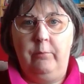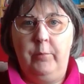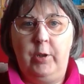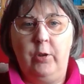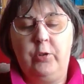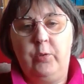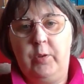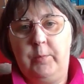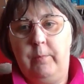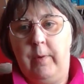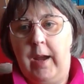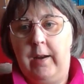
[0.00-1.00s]
because she was
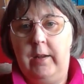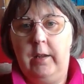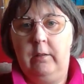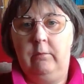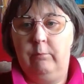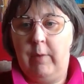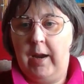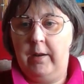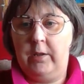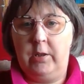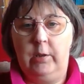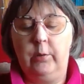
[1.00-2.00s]

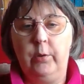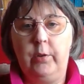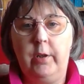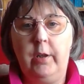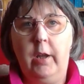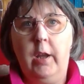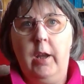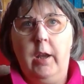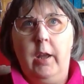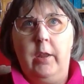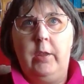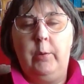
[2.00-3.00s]
married to Logan,
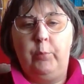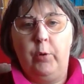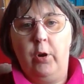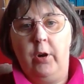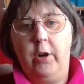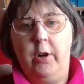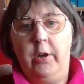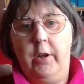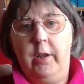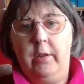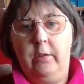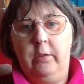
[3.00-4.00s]
they brought
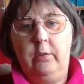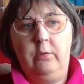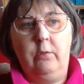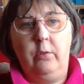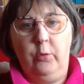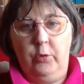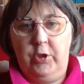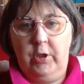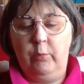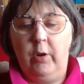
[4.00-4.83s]
her, although she